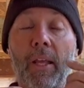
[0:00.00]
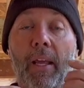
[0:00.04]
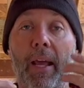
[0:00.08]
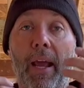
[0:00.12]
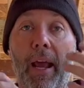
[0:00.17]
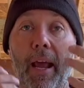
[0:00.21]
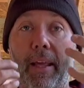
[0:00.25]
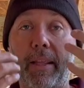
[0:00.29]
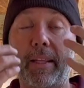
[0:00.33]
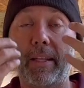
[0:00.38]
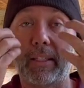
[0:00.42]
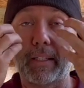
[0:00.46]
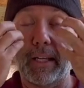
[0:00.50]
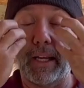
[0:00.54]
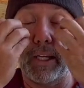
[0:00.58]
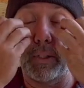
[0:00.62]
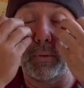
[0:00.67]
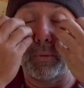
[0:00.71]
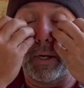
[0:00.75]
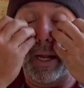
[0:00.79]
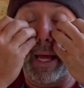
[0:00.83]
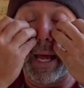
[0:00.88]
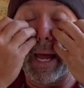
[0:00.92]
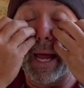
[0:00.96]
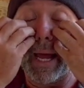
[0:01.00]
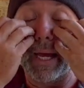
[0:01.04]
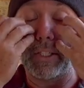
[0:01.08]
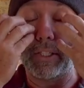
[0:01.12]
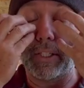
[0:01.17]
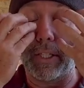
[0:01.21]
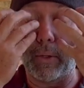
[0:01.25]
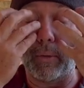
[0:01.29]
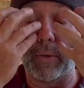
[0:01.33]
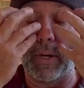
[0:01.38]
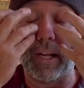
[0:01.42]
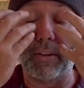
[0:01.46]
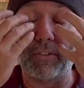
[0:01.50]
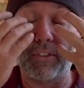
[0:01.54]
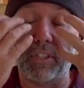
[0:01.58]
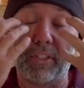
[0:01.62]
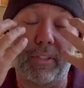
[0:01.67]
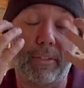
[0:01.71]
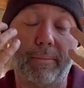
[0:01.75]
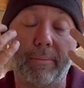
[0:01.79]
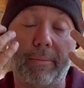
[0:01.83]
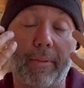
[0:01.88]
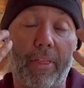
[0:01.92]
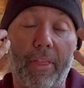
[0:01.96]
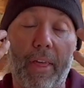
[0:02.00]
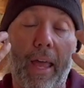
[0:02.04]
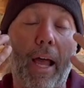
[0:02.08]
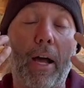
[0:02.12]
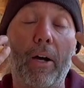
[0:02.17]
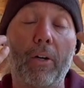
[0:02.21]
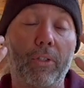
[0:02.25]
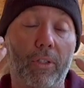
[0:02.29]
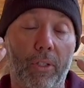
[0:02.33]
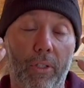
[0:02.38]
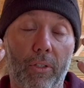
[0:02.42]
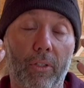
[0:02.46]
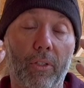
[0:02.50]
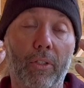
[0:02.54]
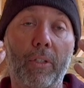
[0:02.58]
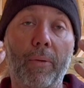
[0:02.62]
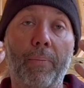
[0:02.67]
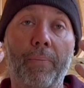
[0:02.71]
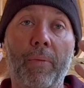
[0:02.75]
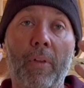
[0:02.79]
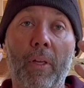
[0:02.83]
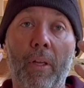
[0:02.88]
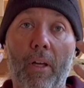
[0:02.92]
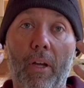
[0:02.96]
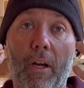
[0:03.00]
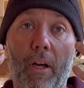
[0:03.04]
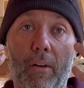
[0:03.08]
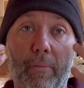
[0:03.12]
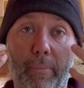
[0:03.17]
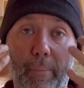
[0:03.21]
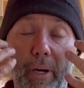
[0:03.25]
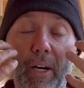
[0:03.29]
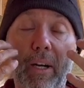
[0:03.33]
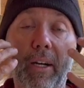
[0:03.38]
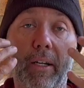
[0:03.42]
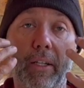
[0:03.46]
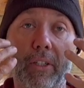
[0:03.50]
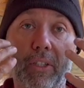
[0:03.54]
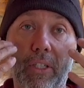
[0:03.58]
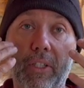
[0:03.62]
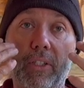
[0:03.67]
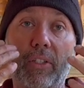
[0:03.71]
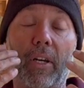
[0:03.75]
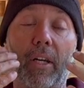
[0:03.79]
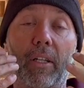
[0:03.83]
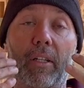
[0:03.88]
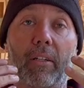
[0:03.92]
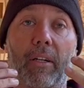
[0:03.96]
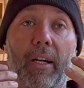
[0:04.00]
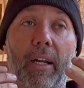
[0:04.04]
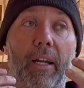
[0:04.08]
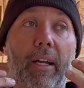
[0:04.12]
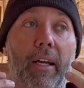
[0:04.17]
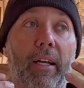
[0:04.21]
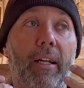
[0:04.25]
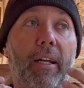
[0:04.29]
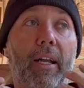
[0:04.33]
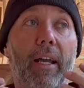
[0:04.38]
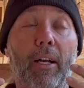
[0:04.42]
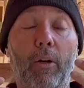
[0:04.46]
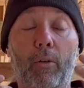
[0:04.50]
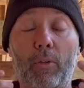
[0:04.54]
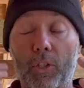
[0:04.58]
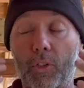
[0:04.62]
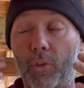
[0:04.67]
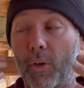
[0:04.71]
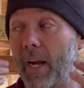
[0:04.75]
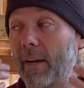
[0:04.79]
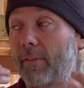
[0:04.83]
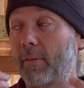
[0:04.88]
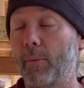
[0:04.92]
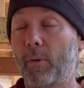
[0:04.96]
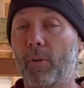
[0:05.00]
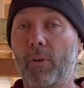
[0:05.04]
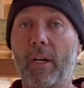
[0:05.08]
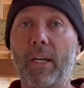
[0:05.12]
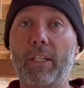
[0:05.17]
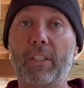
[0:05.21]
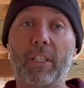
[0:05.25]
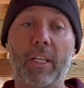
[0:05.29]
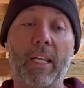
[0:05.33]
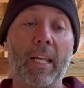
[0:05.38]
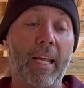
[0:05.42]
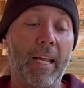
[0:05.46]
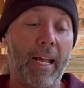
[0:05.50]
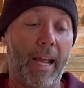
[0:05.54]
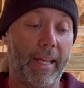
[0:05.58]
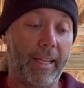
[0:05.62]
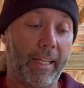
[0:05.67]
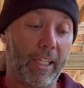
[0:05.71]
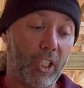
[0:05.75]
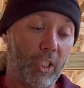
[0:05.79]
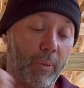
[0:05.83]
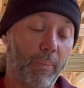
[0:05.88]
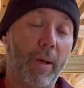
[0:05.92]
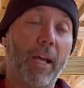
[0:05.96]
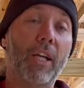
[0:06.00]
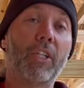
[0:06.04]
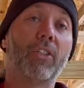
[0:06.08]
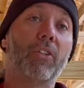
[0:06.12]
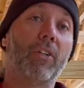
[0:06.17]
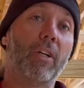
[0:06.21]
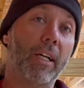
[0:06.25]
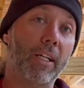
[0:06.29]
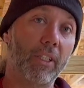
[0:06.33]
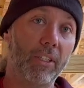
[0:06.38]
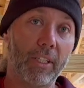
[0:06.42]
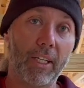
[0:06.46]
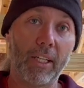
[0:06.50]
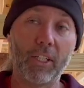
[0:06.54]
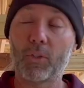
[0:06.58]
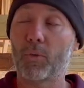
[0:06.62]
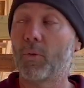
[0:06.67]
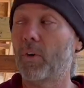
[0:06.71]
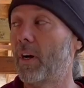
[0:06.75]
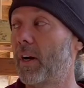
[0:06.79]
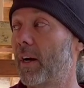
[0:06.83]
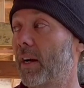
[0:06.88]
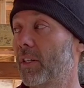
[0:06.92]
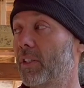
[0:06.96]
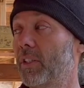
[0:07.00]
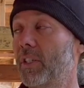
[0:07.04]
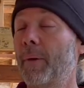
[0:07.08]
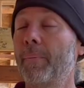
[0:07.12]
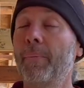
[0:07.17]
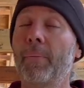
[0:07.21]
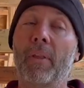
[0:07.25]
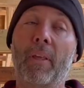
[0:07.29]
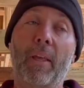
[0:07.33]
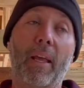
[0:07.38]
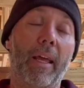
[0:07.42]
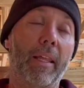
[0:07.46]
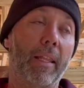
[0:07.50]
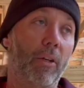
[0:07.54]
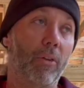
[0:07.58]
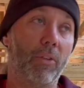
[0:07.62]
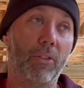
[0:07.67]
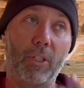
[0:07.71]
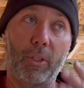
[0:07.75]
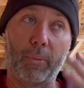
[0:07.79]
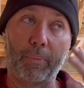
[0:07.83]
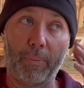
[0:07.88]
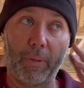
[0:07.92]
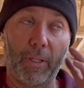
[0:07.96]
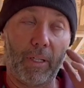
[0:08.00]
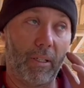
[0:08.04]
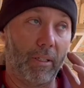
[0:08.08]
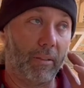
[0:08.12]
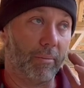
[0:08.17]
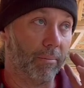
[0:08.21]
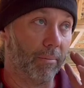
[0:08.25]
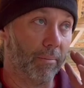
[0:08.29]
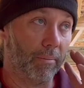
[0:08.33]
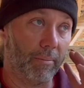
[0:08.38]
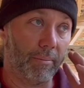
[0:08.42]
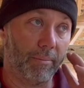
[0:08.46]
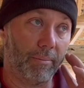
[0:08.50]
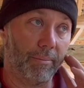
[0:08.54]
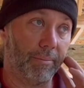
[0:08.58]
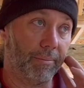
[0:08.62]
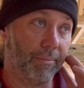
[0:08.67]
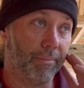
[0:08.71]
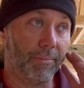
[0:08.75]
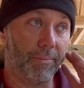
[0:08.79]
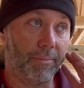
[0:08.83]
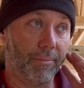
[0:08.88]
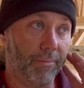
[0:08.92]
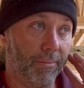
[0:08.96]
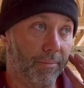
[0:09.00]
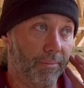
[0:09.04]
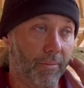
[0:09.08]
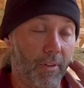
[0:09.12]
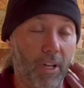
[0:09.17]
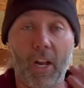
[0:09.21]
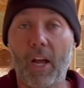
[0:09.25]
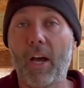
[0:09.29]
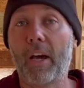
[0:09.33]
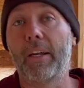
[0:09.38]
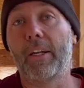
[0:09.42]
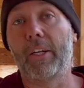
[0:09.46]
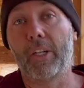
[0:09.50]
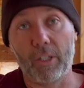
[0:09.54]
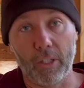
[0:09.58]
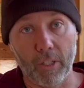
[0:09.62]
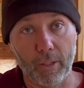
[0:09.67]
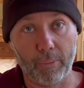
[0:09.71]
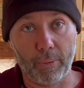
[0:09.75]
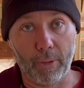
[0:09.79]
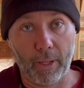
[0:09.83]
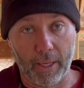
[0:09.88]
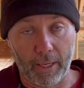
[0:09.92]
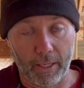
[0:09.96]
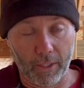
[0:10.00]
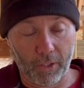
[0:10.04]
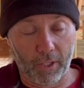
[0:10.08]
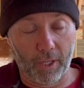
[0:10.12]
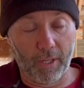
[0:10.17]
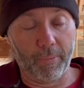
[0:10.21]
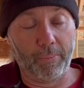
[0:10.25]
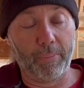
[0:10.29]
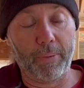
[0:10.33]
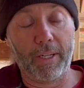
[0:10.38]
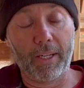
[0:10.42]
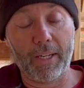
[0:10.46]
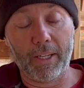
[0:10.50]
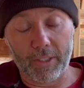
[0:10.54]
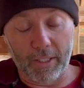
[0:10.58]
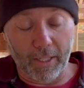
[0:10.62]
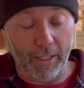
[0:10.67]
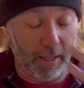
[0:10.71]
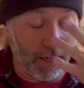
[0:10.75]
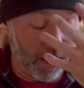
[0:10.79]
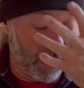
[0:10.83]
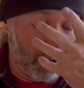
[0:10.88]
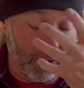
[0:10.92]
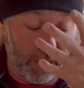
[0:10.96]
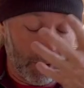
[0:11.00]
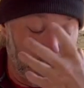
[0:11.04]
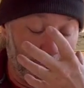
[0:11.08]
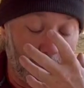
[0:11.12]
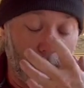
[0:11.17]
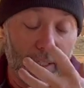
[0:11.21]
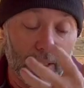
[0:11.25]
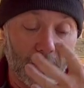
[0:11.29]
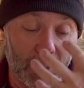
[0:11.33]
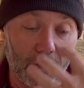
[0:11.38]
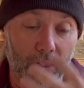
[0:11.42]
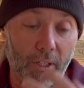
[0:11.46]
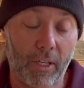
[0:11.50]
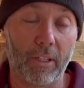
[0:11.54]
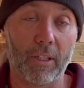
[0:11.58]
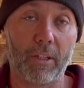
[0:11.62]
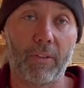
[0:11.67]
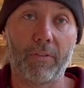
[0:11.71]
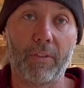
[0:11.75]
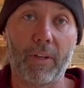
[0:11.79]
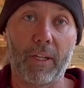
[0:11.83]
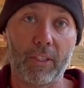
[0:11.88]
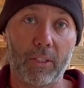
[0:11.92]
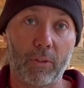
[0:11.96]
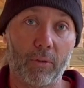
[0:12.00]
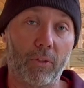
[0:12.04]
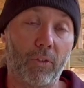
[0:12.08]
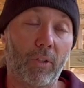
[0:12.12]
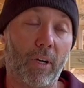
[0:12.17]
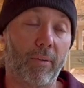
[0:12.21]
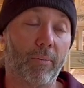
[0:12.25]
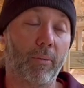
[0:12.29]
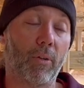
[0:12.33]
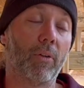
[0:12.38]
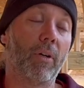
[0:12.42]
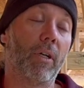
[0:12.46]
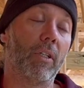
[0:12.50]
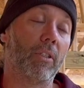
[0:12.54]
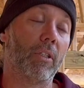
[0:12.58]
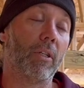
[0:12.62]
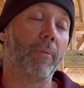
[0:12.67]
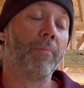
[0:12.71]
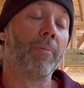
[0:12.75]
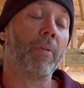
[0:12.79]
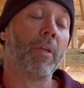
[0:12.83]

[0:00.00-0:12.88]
and these eggs would hatch, and they would have just thousands of bugs inside their head, and it would drive them crazy. And they'd smash their heads against rocks, and they would just be not in a good place because they got all these bugs inside their face and was driving crazy.